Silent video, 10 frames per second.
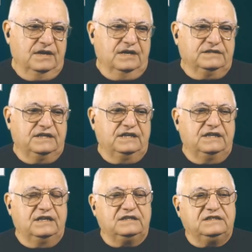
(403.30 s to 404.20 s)

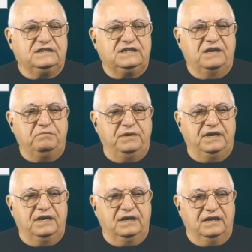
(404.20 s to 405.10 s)
Send
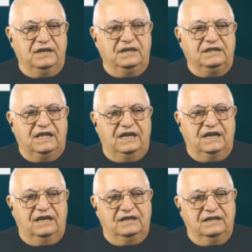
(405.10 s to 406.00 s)

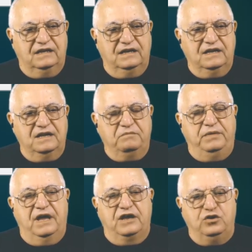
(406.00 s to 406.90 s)
data
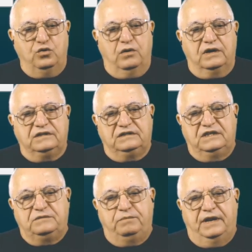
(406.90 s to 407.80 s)
via UART.
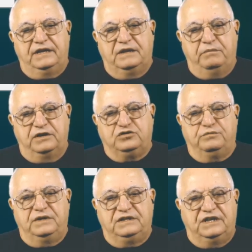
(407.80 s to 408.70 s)
Display the
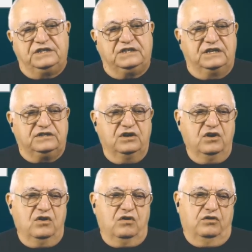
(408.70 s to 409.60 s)
measurement distance
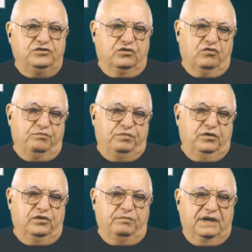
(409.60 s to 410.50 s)
on your
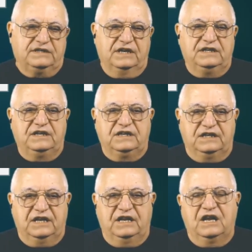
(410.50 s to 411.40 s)
computer by sending the
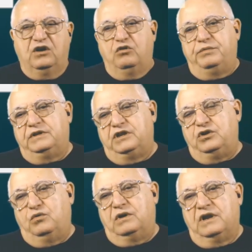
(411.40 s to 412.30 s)
data over the
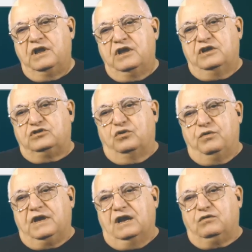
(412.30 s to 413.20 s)
UART. So
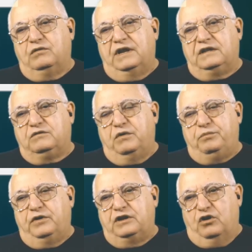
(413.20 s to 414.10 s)
we
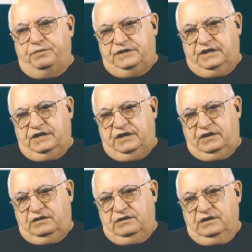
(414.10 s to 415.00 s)
put an object here.